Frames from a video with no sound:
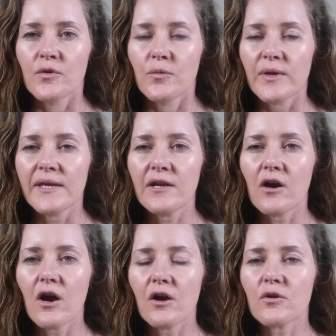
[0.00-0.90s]

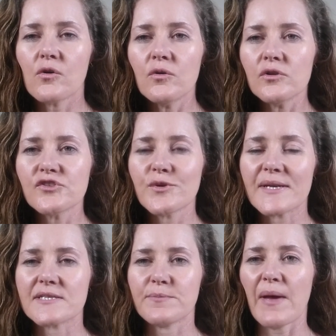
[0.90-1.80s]
we are called to
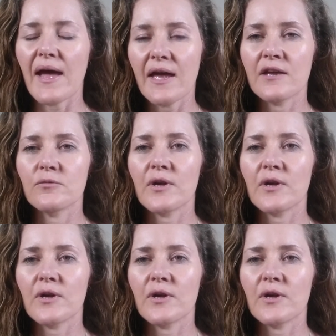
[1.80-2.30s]
expand.